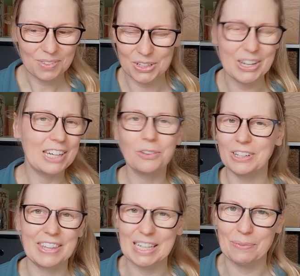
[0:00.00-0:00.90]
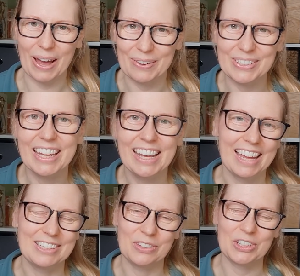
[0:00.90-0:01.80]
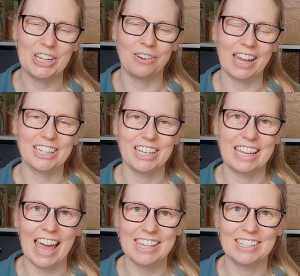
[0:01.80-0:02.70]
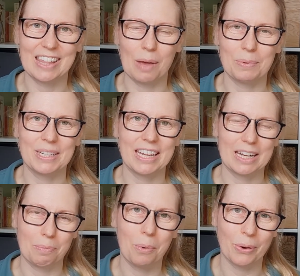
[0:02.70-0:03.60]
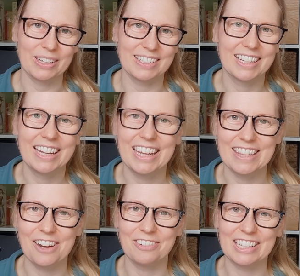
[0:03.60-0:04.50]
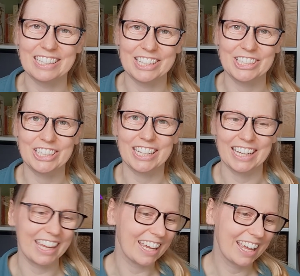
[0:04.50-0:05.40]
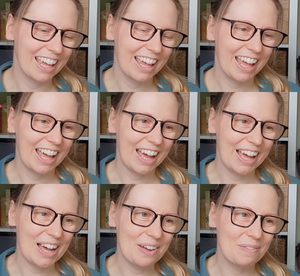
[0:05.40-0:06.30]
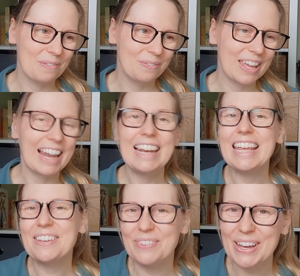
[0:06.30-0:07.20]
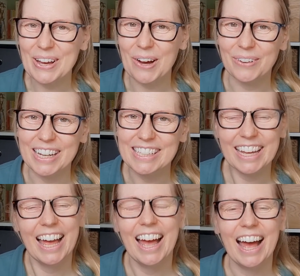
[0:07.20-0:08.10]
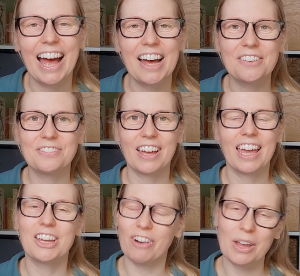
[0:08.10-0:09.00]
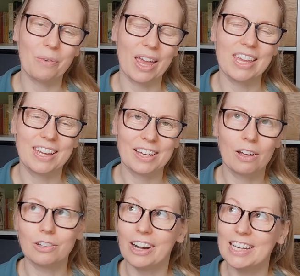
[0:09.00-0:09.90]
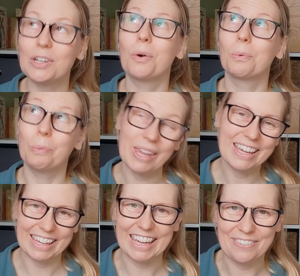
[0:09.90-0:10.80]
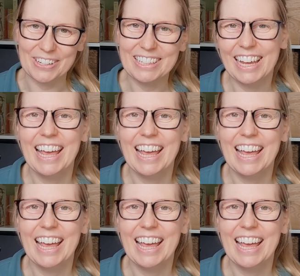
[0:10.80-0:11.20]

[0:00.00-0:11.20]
you tend not to think about until the student actually gets to that particular point in their research journey? But yeah, leave me a comment. Have a great week, a great week even.